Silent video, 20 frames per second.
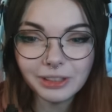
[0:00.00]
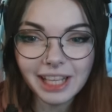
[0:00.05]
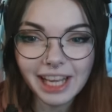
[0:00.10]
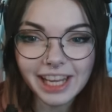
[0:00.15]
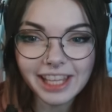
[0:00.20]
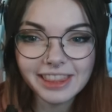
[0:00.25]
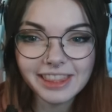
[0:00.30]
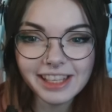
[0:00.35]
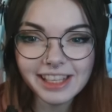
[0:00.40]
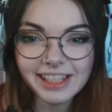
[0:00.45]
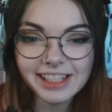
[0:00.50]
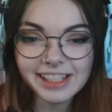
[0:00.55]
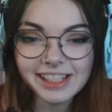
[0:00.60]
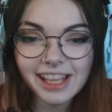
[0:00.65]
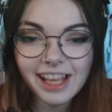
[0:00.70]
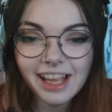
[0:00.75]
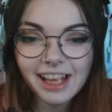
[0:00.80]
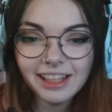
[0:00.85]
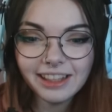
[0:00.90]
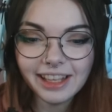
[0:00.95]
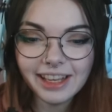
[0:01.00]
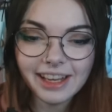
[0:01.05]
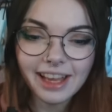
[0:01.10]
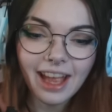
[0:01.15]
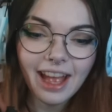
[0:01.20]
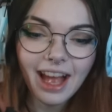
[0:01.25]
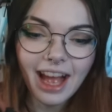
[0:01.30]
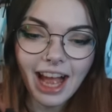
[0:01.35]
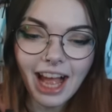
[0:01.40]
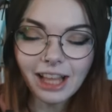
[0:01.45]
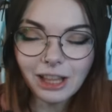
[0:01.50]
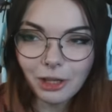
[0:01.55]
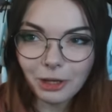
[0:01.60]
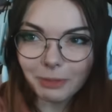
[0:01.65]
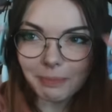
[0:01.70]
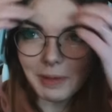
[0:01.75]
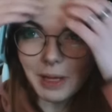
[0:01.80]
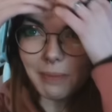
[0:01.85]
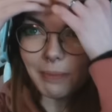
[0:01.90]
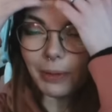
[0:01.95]
Like this, like, a lot
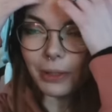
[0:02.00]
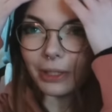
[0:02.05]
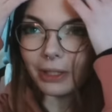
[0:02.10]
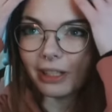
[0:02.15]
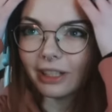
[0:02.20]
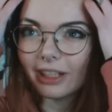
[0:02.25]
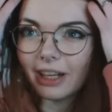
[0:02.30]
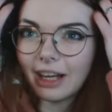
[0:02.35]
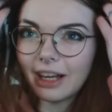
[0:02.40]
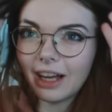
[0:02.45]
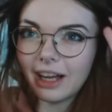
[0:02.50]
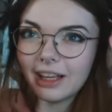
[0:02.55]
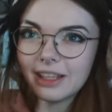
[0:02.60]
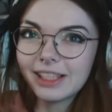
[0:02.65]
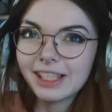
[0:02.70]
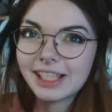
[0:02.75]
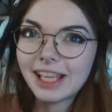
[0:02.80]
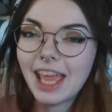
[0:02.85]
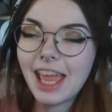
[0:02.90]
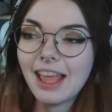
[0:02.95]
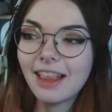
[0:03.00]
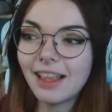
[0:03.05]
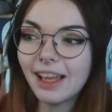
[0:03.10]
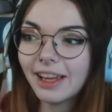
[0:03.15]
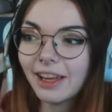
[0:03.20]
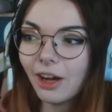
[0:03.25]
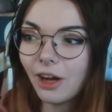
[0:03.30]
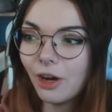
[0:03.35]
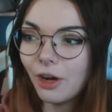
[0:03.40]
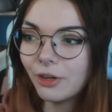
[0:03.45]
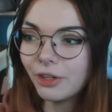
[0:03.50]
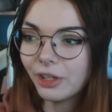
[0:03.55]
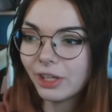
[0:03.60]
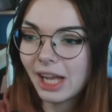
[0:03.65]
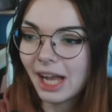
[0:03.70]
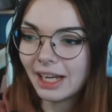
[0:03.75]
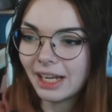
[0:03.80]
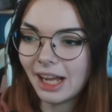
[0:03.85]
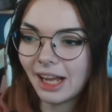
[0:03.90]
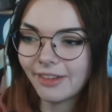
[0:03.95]
of people say, like, oh, you
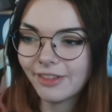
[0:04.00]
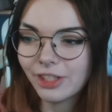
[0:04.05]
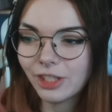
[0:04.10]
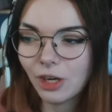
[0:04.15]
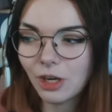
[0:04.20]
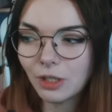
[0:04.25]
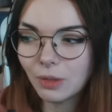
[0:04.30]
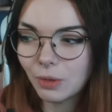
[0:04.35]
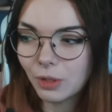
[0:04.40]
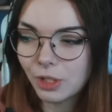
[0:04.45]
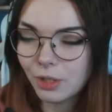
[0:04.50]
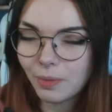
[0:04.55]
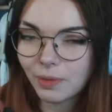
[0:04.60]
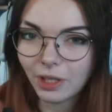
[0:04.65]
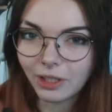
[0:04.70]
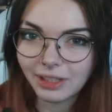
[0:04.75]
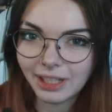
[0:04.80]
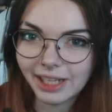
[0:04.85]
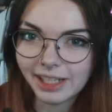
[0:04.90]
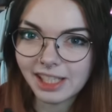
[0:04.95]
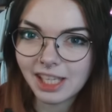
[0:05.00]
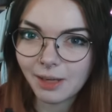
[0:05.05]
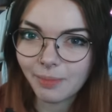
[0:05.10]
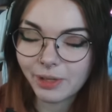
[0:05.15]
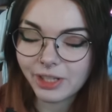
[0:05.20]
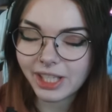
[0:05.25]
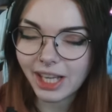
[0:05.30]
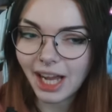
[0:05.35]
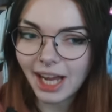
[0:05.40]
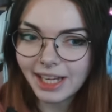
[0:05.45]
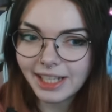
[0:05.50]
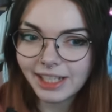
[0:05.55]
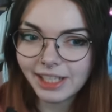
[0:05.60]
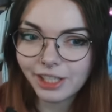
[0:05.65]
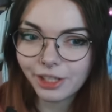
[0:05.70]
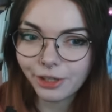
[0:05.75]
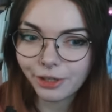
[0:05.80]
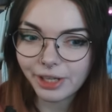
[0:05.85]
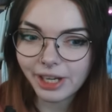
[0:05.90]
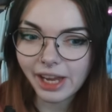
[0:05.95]
can't have Star Wars without lightsabers. I
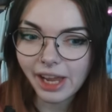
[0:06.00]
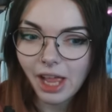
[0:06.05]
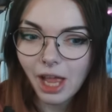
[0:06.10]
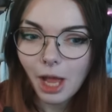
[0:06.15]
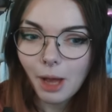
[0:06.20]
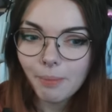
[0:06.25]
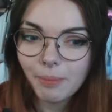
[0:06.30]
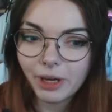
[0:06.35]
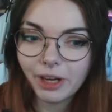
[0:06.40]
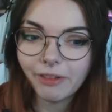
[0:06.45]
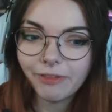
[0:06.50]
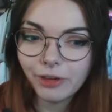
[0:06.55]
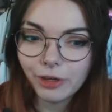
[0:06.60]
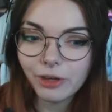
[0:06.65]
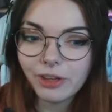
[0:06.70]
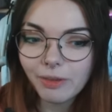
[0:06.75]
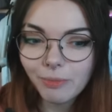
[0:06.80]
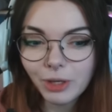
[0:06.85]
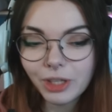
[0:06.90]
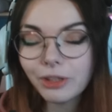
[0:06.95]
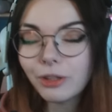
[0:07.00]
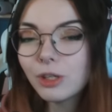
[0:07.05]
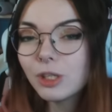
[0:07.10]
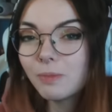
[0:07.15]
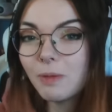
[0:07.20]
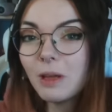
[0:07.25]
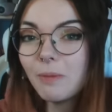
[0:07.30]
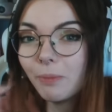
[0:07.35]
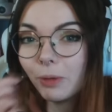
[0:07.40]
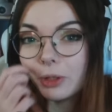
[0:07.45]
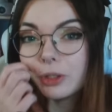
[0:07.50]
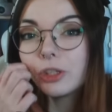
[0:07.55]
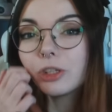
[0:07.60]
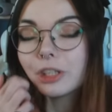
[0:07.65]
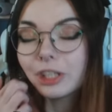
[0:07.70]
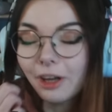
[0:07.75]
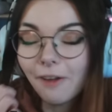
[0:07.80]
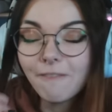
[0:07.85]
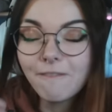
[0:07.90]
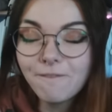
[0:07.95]
disagree. But if you're one of those people,
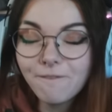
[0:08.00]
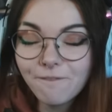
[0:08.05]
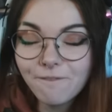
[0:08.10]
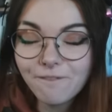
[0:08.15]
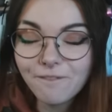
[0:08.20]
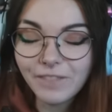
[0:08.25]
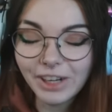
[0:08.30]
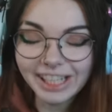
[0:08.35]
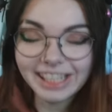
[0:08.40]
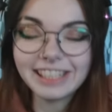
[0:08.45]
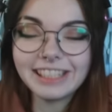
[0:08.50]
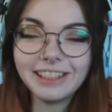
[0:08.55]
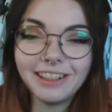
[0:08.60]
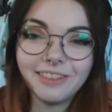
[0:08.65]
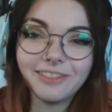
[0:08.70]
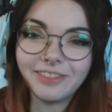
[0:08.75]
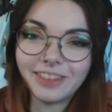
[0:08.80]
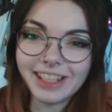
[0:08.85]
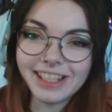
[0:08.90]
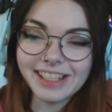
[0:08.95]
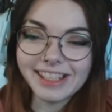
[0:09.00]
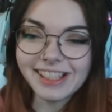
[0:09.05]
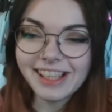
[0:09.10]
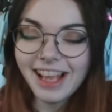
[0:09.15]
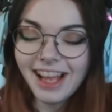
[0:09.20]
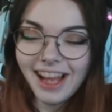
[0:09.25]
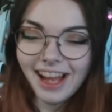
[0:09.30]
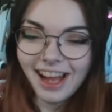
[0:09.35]
you're gonna freaking love this.